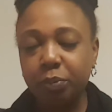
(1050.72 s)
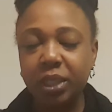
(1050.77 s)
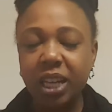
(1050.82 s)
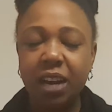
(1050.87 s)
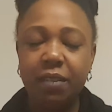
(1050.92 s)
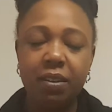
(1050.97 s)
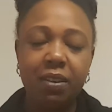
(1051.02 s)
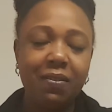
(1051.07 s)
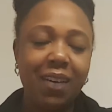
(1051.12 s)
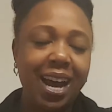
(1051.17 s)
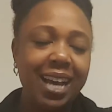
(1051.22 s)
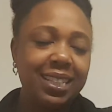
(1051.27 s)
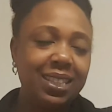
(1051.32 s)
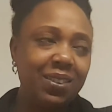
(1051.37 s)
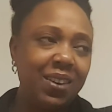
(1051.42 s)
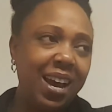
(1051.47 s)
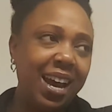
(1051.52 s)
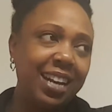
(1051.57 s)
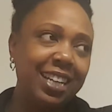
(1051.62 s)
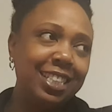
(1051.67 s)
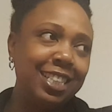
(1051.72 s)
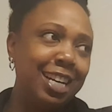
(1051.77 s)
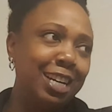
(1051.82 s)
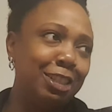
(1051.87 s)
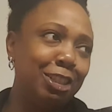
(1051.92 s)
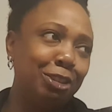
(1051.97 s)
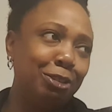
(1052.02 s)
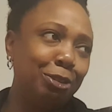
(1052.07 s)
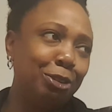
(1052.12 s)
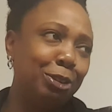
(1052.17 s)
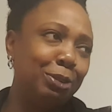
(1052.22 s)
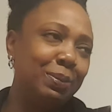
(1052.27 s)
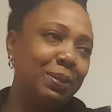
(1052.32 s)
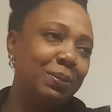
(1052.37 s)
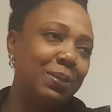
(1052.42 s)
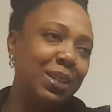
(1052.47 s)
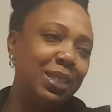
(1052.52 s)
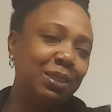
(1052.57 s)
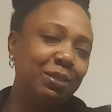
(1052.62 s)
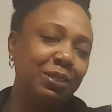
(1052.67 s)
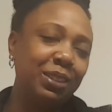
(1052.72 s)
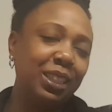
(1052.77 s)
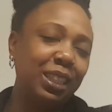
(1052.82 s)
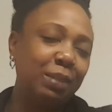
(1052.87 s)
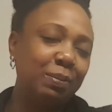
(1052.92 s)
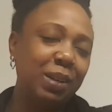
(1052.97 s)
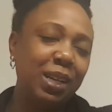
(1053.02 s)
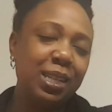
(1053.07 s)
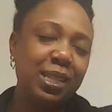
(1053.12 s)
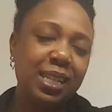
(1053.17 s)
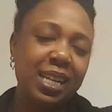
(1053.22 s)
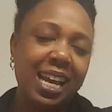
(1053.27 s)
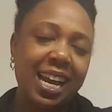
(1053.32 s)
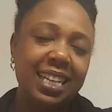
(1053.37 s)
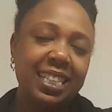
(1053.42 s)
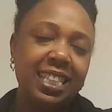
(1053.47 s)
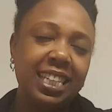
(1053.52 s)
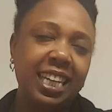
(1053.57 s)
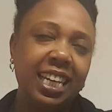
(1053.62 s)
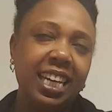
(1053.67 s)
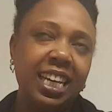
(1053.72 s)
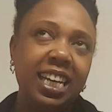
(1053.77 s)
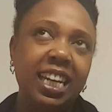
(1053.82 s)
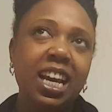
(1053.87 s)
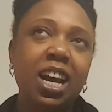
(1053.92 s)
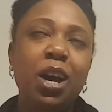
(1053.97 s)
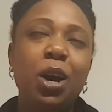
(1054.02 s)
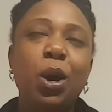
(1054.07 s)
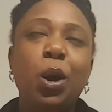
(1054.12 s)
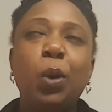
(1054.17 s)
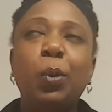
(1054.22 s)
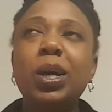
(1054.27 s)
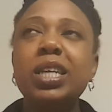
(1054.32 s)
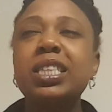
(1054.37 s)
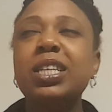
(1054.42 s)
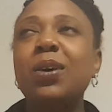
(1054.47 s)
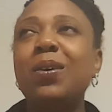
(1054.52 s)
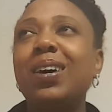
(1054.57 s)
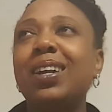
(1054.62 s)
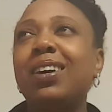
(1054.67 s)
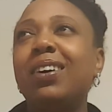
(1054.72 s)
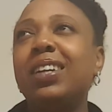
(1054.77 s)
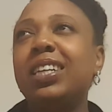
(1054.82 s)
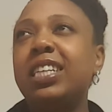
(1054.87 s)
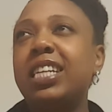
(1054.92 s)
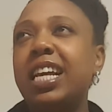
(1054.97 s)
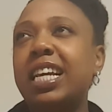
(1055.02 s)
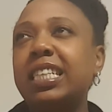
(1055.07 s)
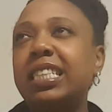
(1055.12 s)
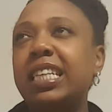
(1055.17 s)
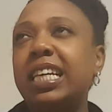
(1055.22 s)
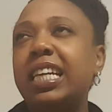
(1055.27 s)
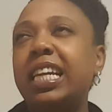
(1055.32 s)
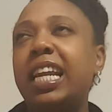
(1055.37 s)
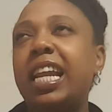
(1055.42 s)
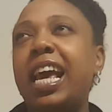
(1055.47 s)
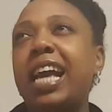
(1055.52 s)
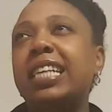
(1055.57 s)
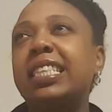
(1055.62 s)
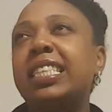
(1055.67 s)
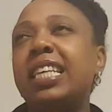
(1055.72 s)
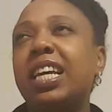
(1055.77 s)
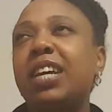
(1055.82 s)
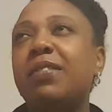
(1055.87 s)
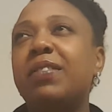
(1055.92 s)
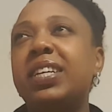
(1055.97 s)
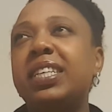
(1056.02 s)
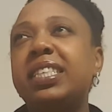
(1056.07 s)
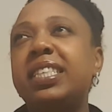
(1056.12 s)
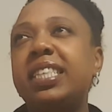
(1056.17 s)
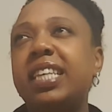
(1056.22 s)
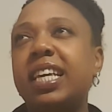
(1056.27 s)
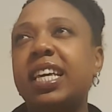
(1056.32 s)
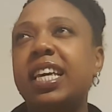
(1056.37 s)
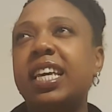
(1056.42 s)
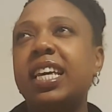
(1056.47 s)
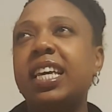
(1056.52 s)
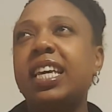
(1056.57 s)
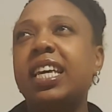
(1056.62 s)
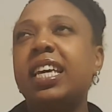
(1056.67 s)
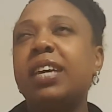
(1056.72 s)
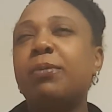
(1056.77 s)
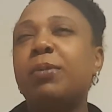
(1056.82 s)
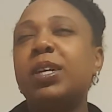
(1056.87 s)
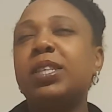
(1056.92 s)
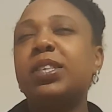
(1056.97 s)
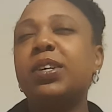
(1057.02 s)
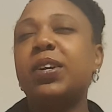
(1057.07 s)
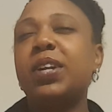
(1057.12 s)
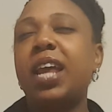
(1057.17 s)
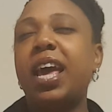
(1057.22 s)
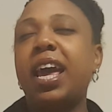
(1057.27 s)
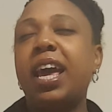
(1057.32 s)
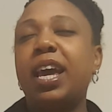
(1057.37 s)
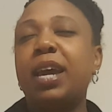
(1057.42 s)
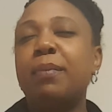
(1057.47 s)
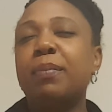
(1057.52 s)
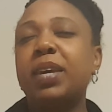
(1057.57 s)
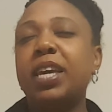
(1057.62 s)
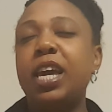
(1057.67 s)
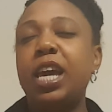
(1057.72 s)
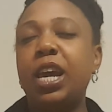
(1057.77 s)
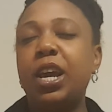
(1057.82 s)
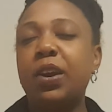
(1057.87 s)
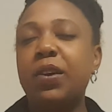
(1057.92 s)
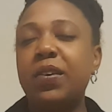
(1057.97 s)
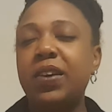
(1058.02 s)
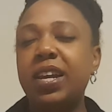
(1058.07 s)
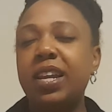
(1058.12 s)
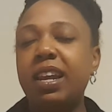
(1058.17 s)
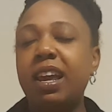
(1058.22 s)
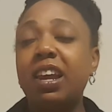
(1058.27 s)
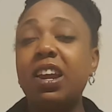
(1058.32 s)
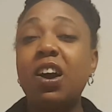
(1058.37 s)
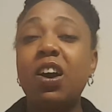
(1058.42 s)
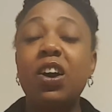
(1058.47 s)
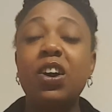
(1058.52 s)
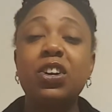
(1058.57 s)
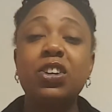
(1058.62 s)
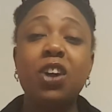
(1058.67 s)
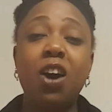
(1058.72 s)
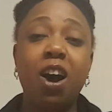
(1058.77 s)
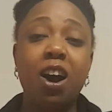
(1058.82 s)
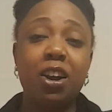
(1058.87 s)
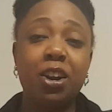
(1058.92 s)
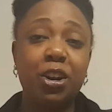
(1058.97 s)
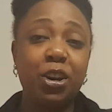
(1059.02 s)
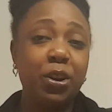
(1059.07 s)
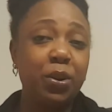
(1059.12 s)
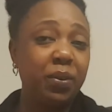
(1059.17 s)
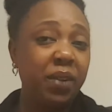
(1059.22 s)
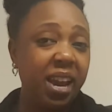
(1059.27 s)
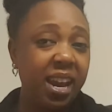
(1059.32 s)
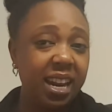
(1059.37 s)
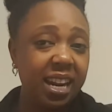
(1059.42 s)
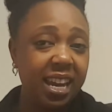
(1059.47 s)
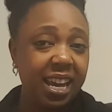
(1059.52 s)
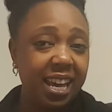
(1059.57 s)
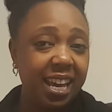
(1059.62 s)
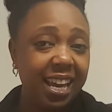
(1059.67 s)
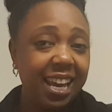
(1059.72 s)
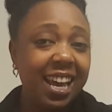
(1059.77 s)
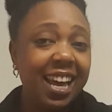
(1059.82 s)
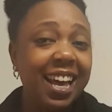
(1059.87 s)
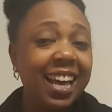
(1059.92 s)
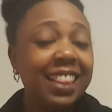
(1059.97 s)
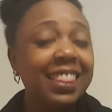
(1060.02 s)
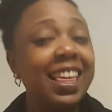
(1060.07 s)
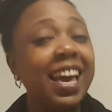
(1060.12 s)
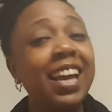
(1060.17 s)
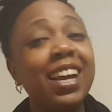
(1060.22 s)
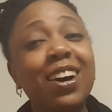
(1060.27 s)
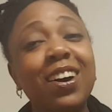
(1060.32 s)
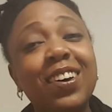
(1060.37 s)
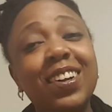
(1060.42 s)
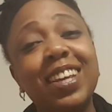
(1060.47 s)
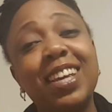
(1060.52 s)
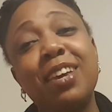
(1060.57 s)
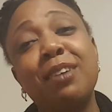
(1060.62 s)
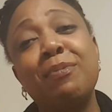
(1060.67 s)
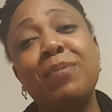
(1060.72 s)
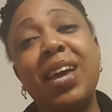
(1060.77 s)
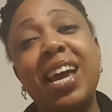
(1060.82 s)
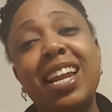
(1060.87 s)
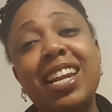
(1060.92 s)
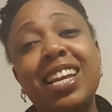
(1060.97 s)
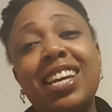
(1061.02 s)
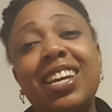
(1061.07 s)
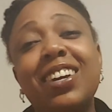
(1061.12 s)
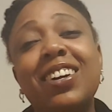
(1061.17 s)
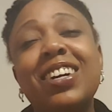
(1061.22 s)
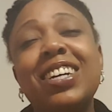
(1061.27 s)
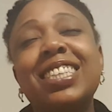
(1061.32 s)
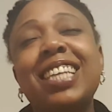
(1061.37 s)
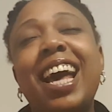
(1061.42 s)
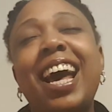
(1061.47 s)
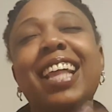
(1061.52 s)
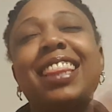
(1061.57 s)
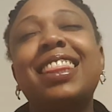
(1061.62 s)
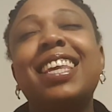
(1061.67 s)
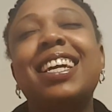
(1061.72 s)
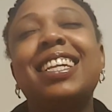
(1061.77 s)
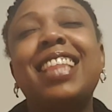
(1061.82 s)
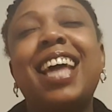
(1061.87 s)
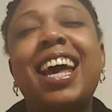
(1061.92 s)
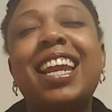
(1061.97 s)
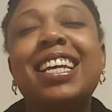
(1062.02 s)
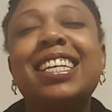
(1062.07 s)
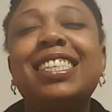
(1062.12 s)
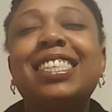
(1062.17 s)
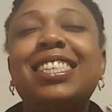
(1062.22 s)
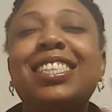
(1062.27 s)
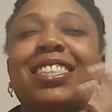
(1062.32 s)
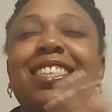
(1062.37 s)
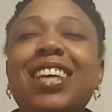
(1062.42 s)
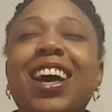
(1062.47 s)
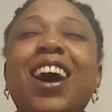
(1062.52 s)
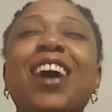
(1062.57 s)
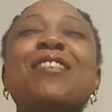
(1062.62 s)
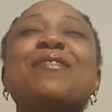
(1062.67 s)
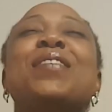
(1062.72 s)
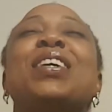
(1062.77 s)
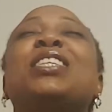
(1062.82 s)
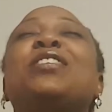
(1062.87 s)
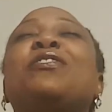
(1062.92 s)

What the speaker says: of advice on how to change the room. It wasn't really much to that scene. What's going on in the next scene? The next scene we see, what's her name? Karen and her daughter, Karina. They go to get manicures. I think that is so much